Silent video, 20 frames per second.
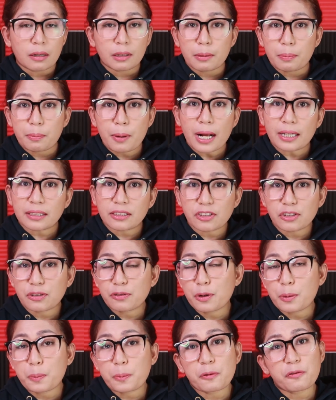the practice
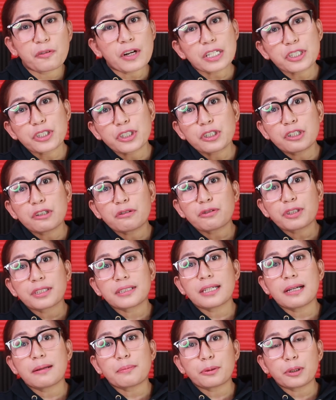of your profession. For
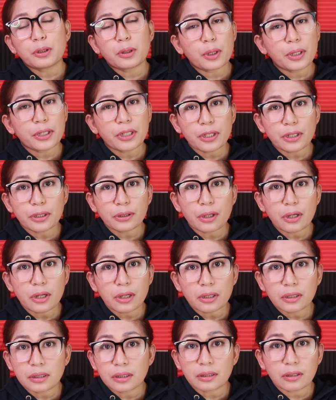example, lawyer,
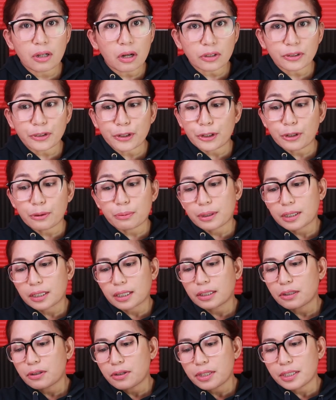doctor, yung
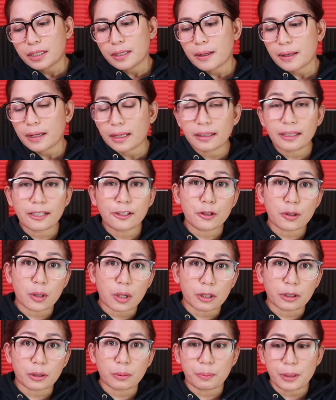mga ganon. And then yung
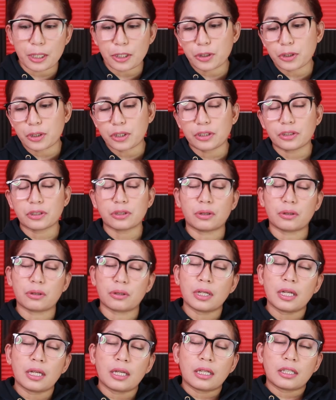occupation.
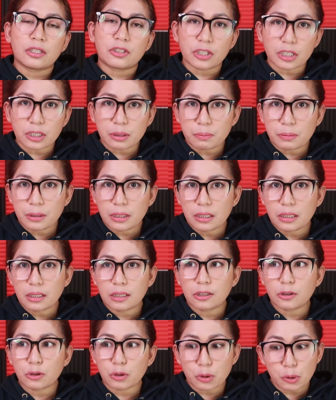So, just
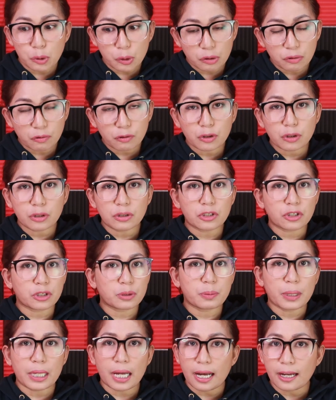be truthful,
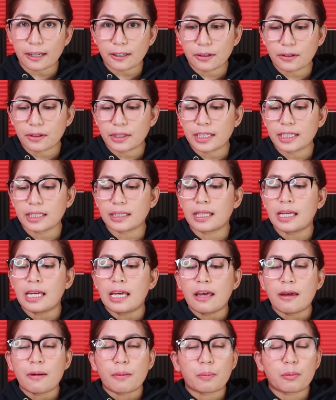just be accurate.
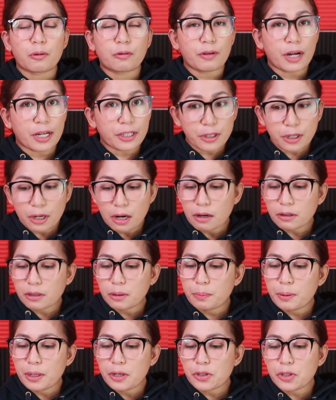Provide your
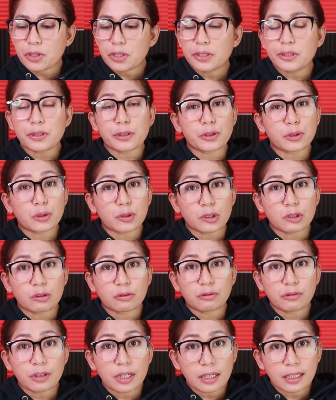occupation, your source
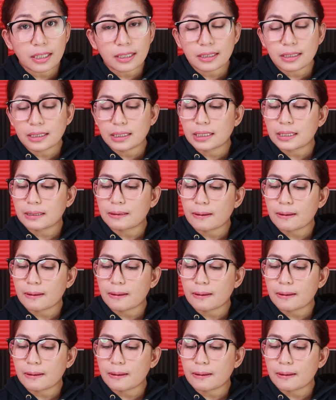of funds,